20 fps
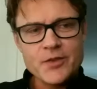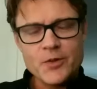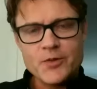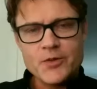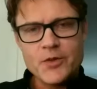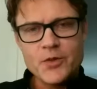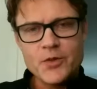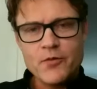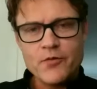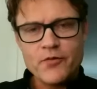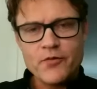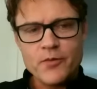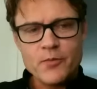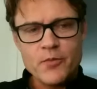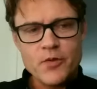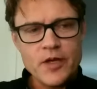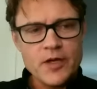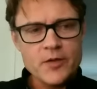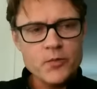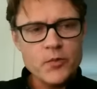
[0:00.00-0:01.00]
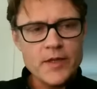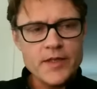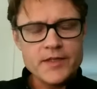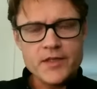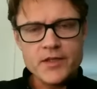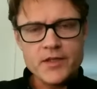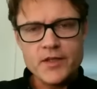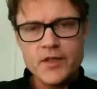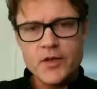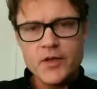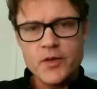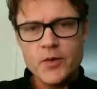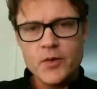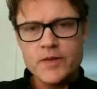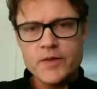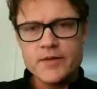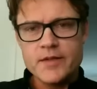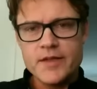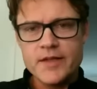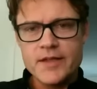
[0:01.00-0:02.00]
or two from Broadway to go
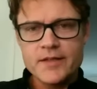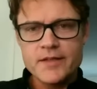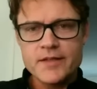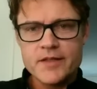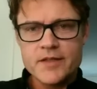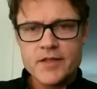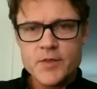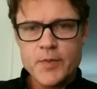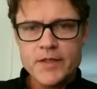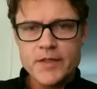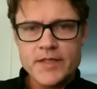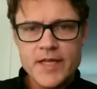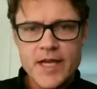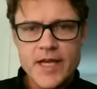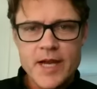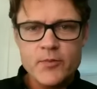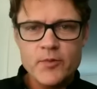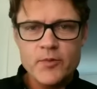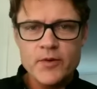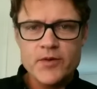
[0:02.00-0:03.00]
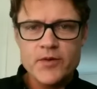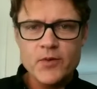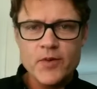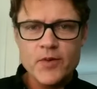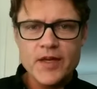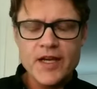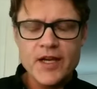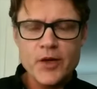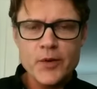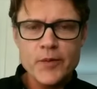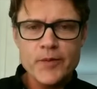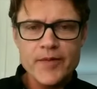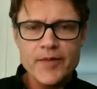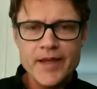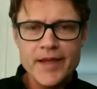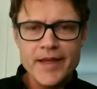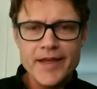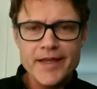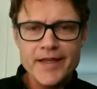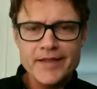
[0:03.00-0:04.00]
and to spend time with you there.
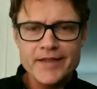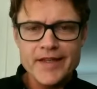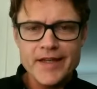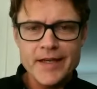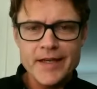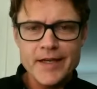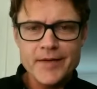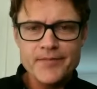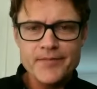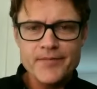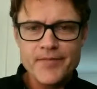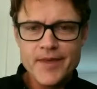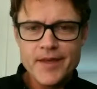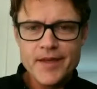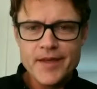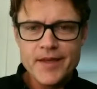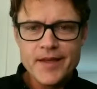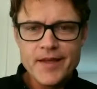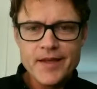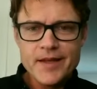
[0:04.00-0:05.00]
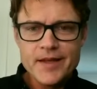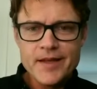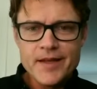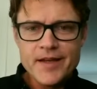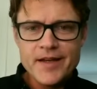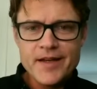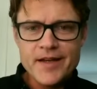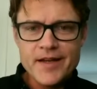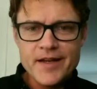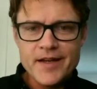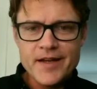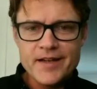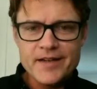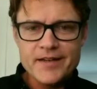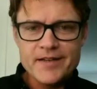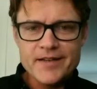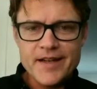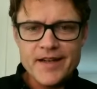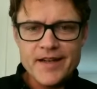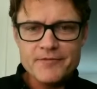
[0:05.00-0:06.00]
And
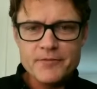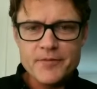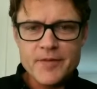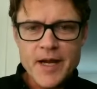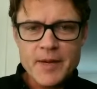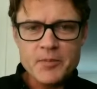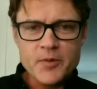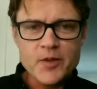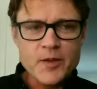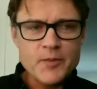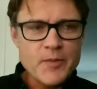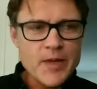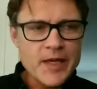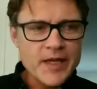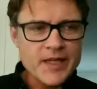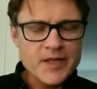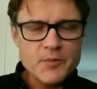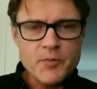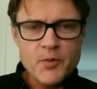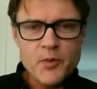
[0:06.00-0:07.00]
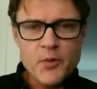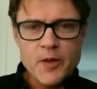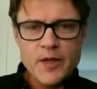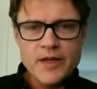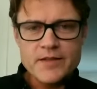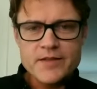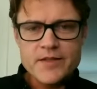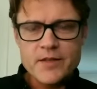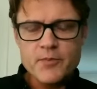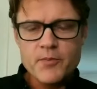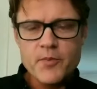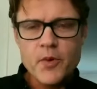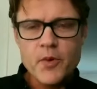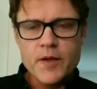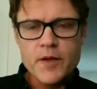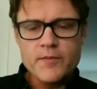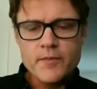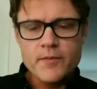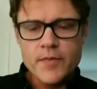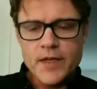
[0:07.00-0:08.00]
I'm going to make it a point at some
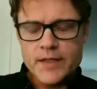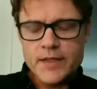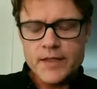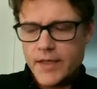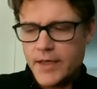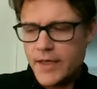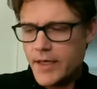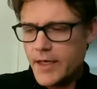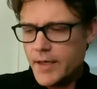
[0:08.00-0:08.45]
point. But